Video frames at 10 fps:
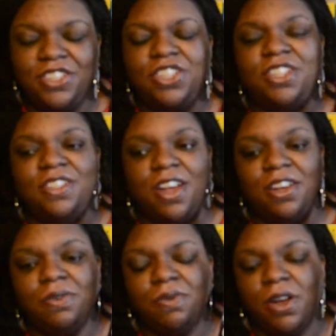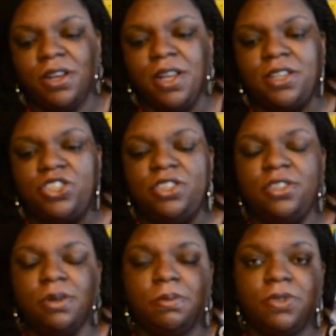she is on the run and she
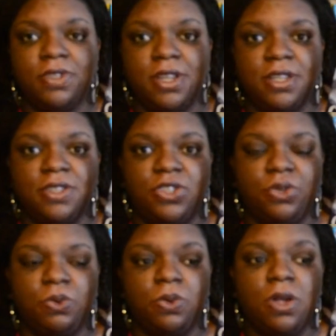stumbles into